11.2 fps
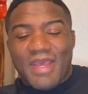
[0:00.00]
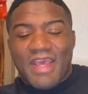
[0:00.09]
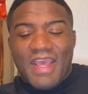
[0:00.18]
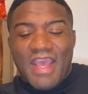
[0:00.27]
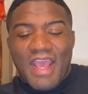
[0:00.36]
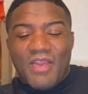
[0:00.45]

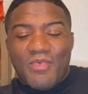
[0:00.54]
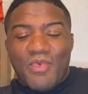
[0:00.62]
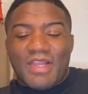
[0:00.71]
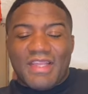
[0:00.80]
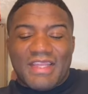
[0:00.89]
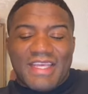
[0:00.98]
And one of the
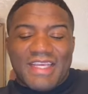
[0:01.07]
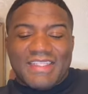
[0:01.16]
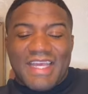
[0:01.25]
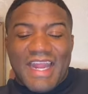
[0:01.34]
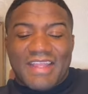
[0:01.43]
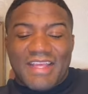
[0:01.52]
things that I
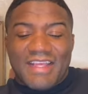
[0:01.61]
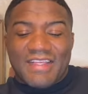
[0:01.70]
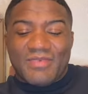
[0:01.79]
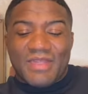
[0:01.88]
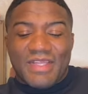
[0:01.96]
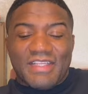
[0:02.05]
think is really
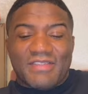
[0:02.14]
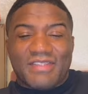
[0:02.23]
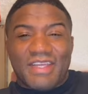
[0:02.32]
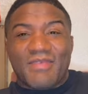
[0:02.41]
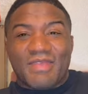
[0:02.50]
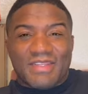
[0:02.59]
interesting with
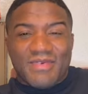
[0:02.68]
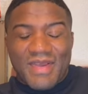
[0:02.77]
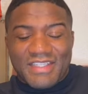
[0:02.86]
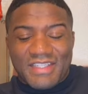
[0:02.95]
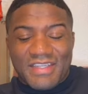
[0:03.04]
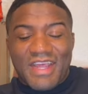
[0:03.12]
this question,
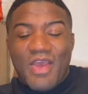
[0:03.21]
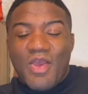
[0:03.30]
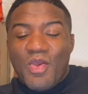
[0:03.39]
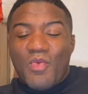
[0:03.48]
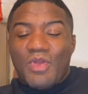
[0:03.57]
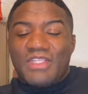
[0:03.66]

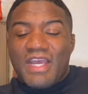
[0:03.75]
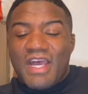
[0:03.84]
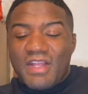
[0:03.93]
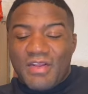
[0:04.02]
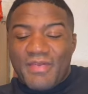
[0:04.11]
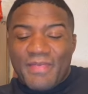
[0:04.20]
which color
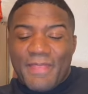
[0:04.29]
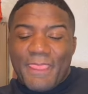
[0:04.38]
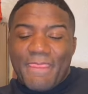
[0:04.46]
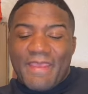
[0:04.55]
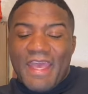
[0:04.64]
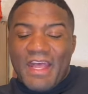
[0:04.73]

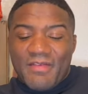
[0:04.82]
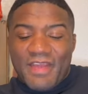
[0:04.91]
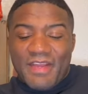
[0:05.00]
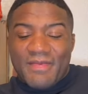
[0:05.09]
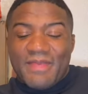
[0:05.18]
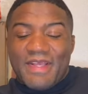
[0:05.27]
elevator
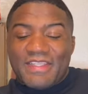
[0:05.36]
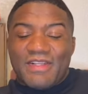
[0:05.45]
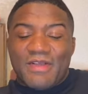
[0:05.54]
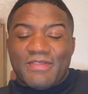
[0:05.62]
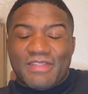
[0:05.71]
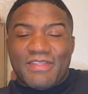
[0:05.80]
is closest
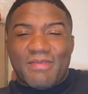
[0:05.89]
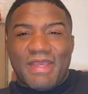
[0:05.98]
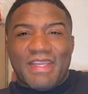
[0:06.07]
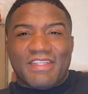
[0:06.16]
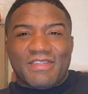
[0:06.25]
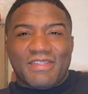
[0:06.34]
to the main entrance?